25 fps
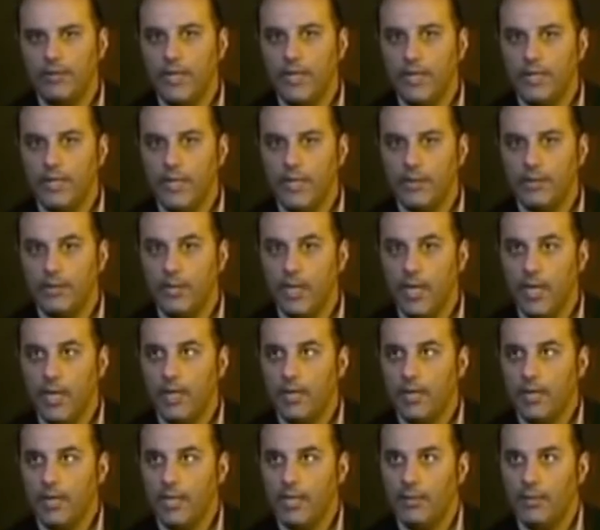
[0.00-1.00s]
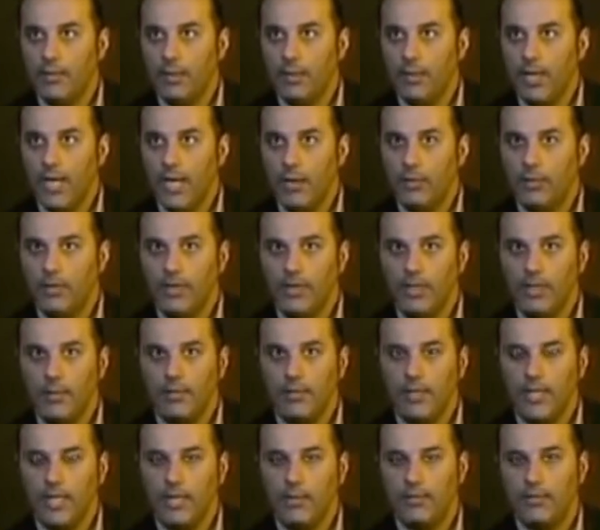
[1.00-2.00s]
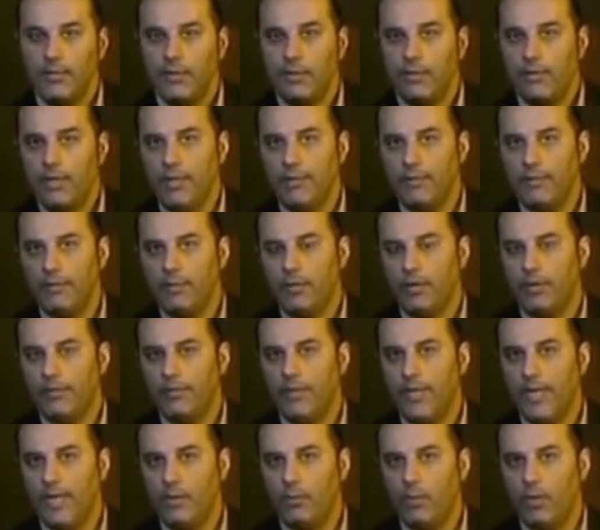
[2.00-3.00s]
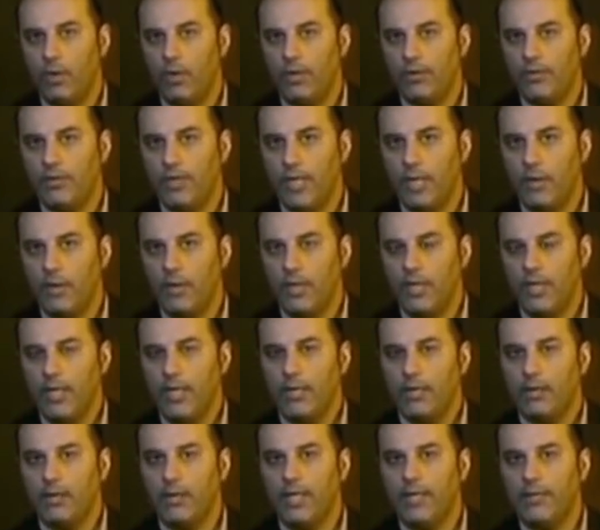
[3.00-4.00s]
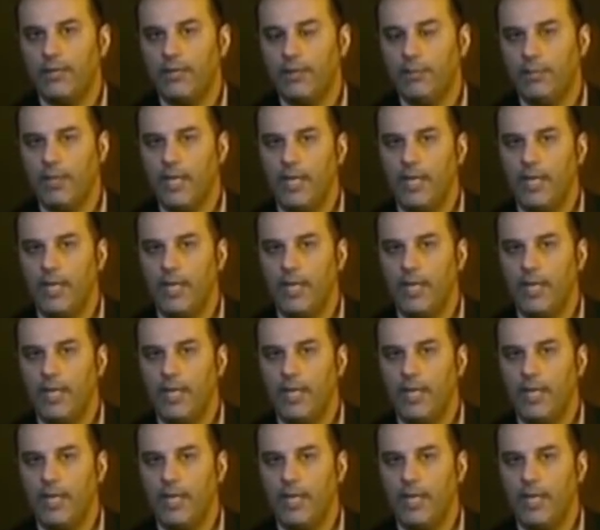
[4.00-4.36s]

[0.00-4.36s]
saying, Yes, the Anakim are housing themselves in great fortified walls now. They're living